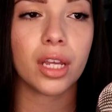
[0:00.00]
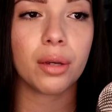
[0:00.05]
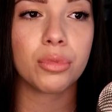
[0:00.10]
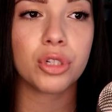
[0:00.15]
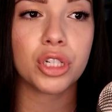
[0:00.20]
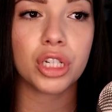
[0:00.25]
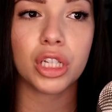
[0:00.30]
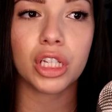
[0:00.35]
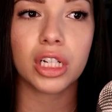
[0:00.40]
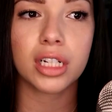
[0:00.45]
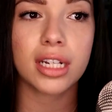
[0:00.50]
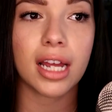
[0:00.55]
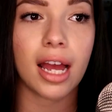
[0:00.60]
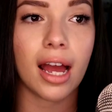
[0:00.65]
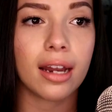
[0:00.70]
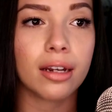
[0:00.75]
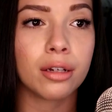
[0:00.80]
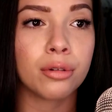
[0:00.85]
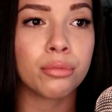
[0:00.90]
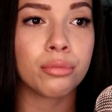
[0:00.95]
She looked
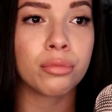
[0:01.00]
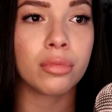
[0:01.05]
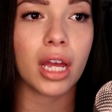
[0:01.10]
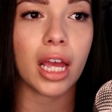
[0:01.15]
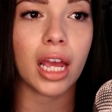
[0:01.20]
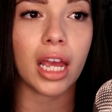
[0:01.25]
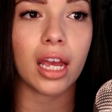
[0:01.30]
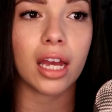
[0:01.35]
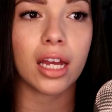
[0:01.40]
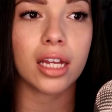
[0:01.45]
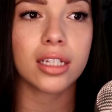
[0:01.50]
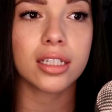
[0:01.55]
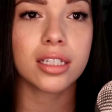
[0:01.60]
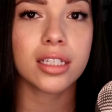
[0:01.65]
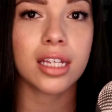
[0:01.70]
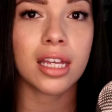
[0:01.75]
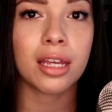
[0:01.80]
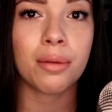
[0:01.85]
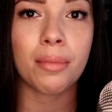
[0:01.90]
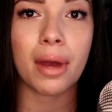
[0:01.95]
at him,
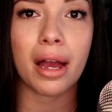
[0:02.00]
and he